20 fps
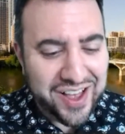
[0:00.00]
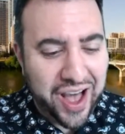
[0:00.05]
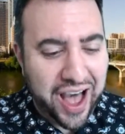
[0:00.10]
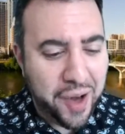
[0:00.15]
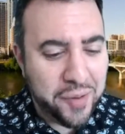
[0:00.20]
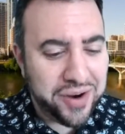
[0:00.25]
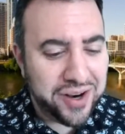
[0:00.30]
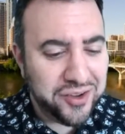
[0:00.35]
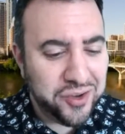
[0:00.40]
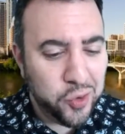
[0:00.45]

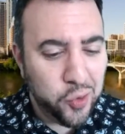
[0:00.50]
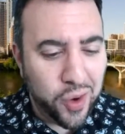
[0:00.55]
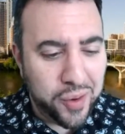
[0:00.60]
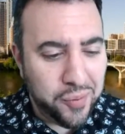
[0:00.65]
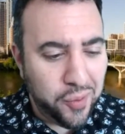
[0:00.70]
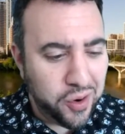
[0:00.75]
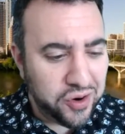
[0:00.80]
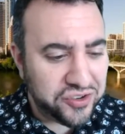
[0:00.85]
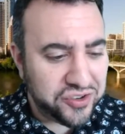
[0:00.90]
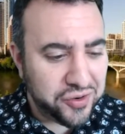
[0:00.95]
going to do
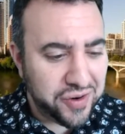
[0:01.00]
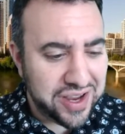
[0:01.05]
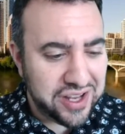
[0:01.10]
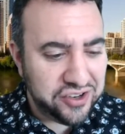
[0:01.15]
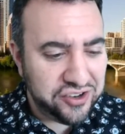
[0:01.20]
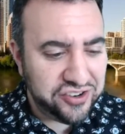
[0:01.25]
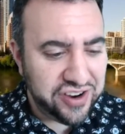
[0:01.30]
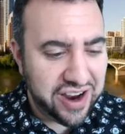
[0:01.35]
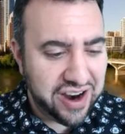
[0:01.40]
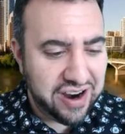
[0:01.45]
one more
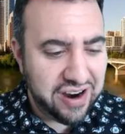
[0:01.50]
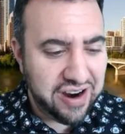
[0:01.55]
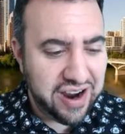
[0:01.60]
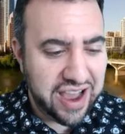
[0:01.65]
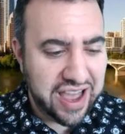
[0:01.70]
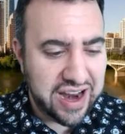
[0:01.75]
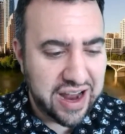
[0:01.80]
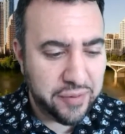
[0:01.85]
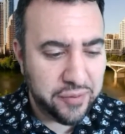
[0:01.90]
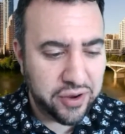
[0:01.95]
screen
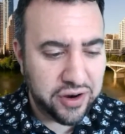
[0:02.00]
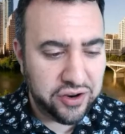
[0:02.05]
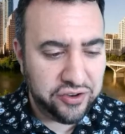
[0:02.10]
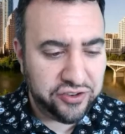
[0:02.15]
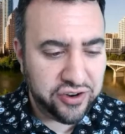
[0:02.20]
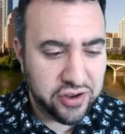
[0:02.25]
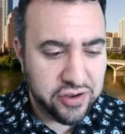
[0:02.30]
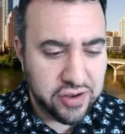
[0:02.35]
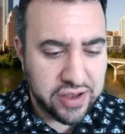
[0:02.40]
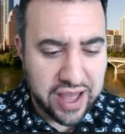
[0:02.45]
share, and I'm going to
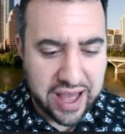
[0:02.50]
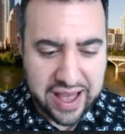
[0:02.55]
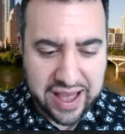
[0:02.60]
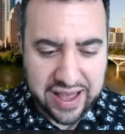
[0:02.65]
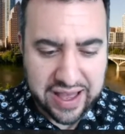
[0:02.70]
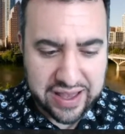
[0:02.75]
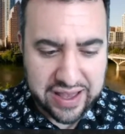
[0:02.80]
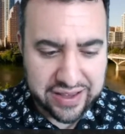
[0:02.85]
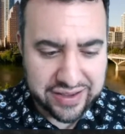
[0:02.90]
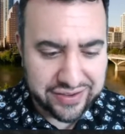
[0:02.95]
show you
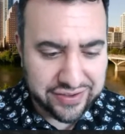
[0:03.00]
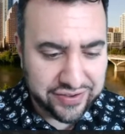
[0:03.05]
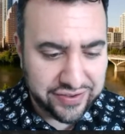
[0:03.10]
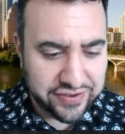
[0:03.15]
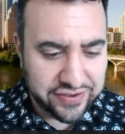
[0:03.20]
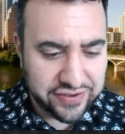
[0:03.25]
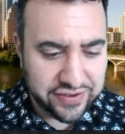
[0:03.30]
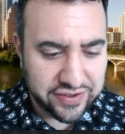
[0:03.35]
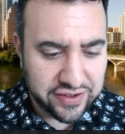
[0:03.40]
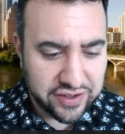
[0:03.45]

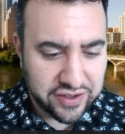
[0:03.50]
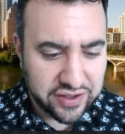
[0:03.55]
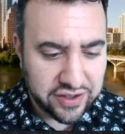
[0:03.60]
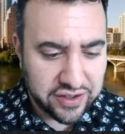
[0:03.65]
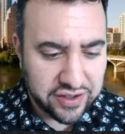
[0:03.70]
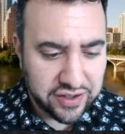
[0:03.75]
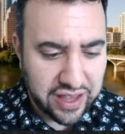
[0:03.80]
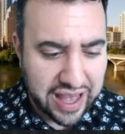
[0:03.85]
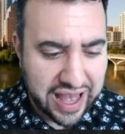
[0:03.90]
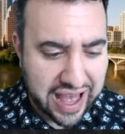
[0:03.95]
guys
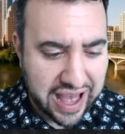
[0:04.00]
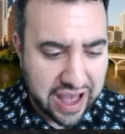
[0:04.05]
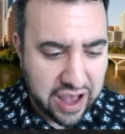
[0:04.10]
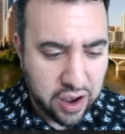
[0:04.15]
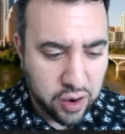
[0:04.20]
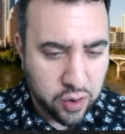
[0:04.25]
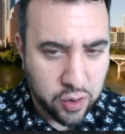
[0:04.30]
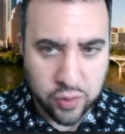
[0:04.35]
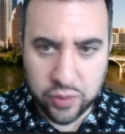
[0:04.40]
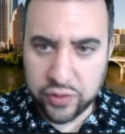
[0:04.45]

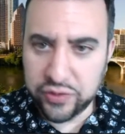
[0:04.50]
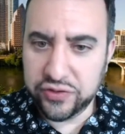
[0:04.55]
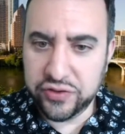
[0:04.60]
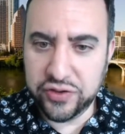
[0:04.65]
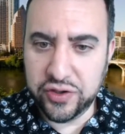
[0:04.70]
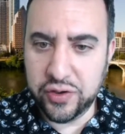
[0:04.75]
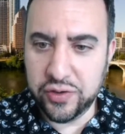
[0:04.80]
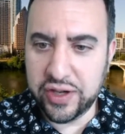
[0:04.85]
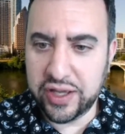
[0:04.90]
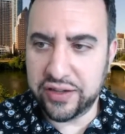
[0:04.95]
how
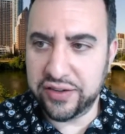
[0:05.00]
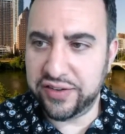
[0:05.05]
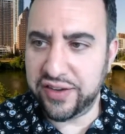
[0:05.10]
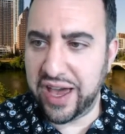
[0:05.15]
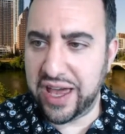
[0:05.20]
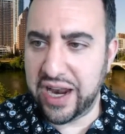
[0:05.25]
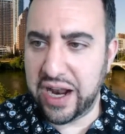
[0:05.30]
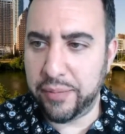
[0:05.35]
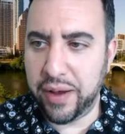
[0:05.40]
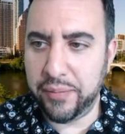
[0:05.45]
you can
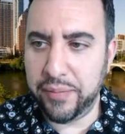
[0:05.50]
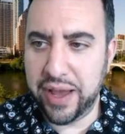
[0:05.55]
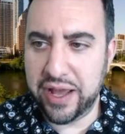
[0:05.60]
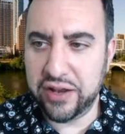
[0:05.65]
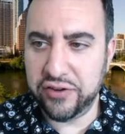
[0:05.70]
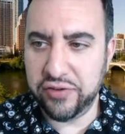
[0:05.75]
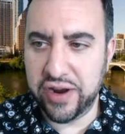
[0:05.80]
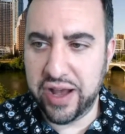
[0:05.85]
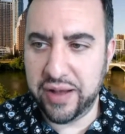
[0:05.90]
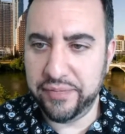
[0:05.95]
sign up on
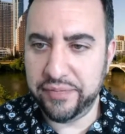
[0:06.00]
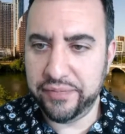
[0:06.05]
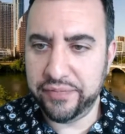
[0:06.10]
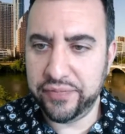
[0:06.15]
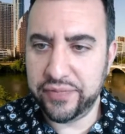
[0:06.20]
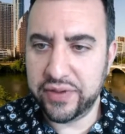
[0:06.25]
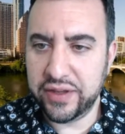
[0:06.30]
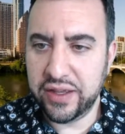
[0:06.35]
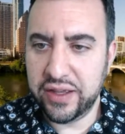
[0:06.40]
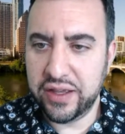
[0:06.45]
Patreon.
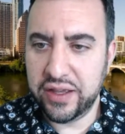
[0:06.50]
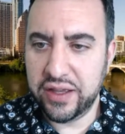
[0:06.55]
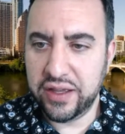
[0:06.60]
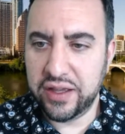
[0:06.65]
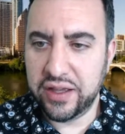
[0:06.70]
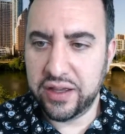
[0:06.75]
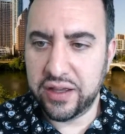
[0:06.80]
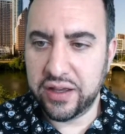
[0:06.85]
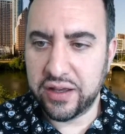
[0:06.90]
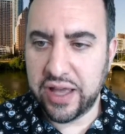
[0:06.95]

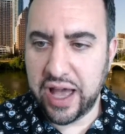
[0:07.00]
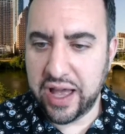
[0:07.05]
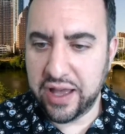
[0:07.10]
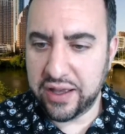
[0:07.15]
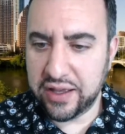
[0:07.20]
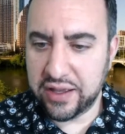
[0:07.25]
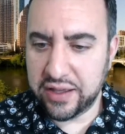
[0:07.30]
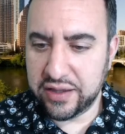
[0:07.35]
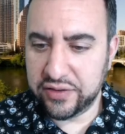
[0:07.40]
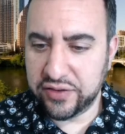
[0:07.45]

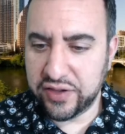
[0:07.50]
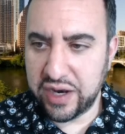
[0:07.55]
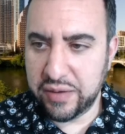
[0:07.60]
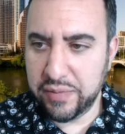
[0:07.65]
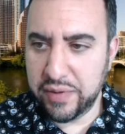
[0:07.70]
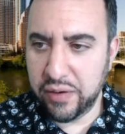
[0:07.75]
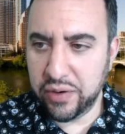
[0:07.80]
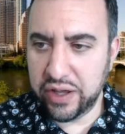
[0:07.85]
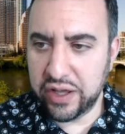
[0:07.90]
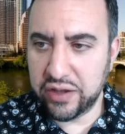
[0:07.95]
Okay, it's going
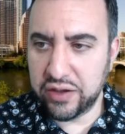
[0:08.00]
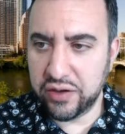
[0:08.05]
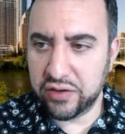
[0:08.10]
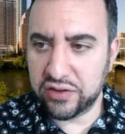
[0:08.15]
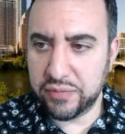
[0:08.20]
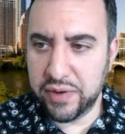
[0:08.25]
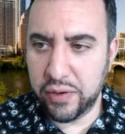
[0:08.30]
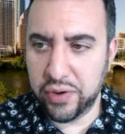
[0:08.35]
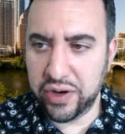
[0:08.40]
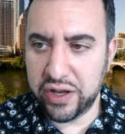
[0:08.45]
to be really
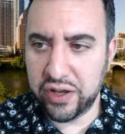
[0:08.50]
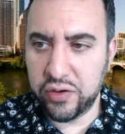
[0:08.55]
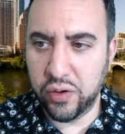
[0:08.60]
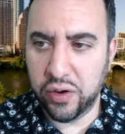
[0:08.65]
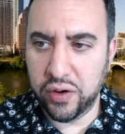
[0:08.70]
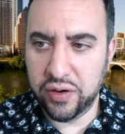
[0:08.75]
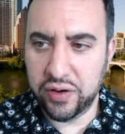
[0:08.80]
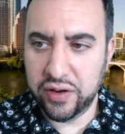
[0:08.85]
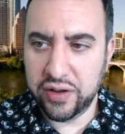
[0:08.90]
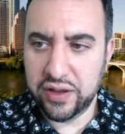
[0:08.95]

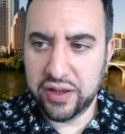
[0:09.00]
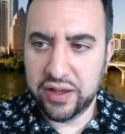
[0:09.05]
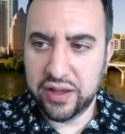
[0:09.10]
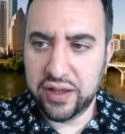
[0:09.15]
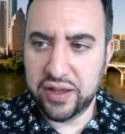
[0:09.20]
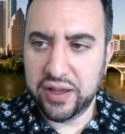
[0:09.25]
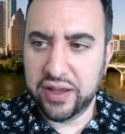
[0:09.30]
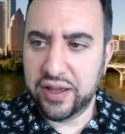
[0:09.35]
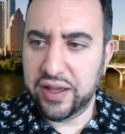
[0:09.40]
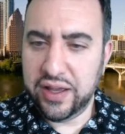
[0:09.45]
cool.
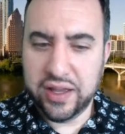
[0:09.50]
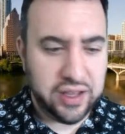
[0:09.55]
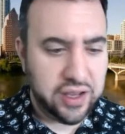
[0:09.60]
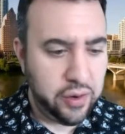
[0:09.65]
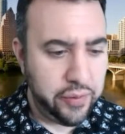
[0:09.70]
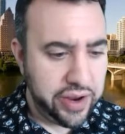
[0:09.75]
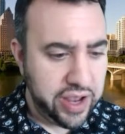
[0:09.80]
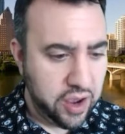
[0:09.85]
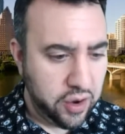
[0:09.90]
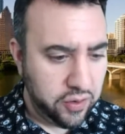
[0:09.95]

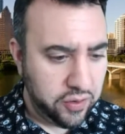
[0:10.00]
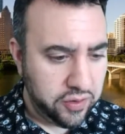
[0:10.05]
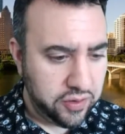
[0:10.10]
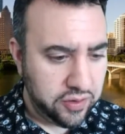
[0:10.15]
Here we go.